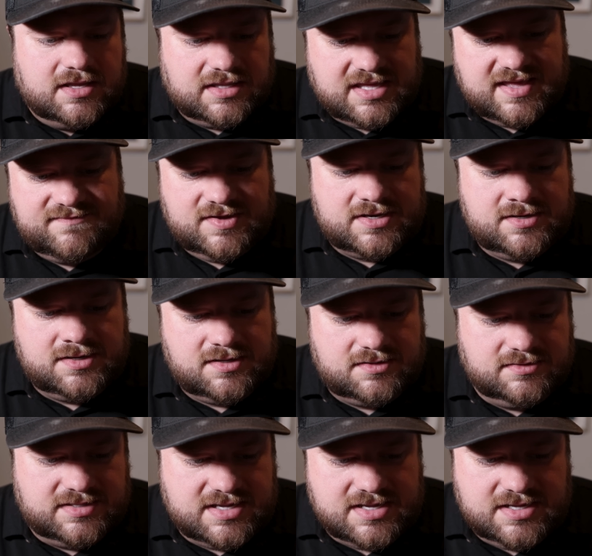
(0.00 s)
given
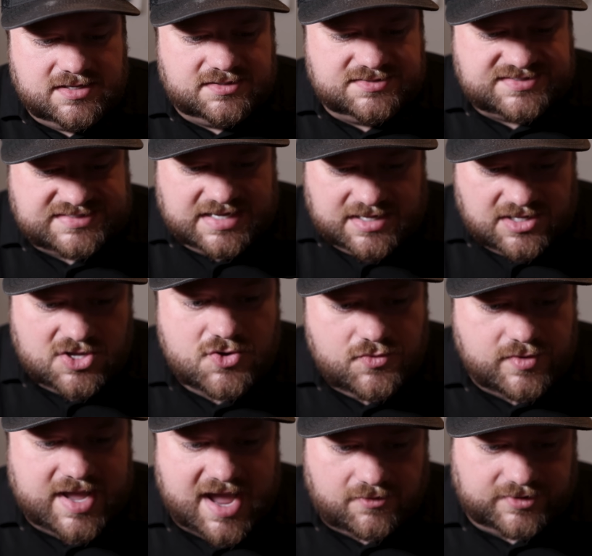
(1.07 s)
the C
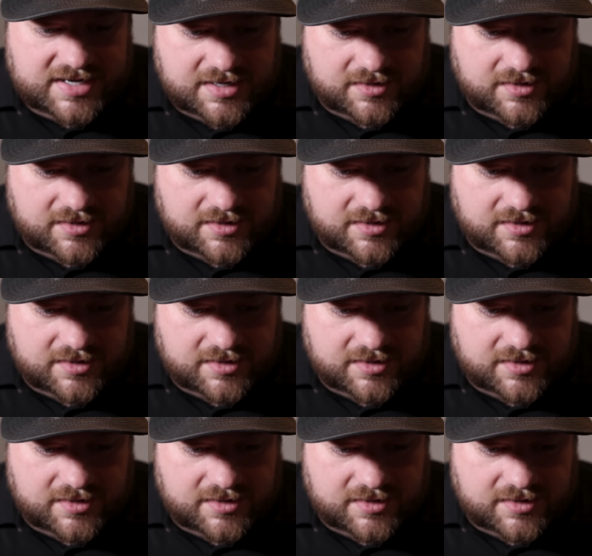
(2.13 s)
U count